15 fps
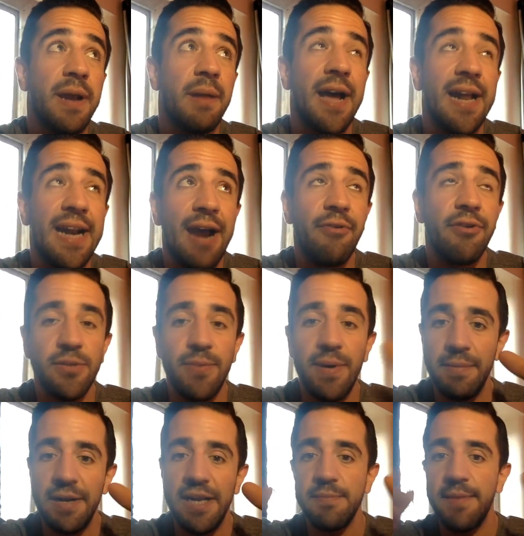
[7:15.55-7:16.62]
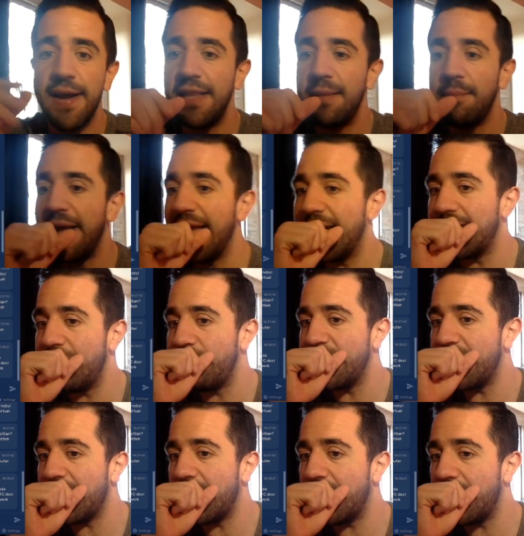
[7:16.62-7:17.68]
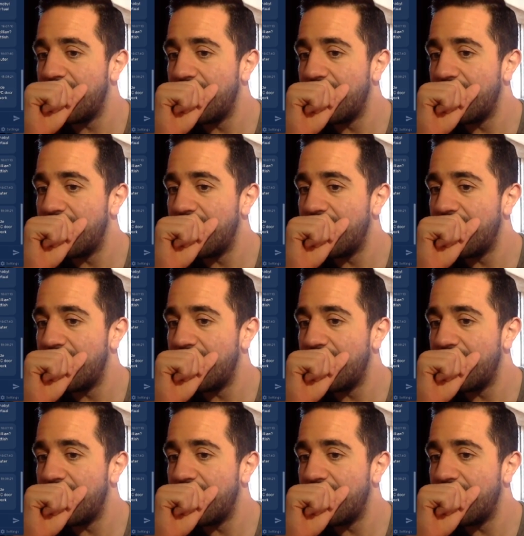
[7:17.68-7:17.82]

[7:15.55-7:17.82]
an hour and 20 minutes making the beat, and then we did a